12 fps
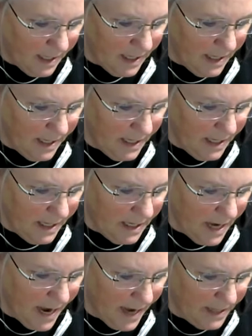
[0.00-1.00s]

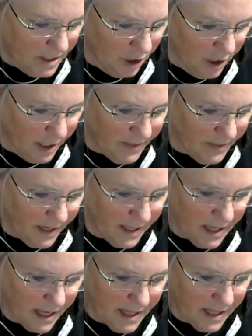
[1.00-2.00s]
He had to look at
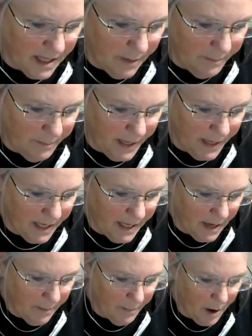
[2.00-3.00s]
things. I see him
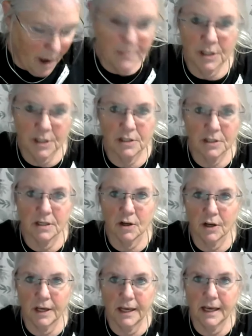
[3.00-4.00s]
picking up objects
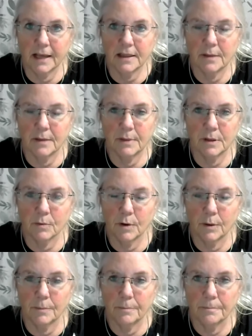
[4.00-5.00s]
and looking at them in the
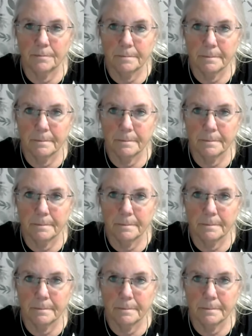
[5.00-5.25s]
room.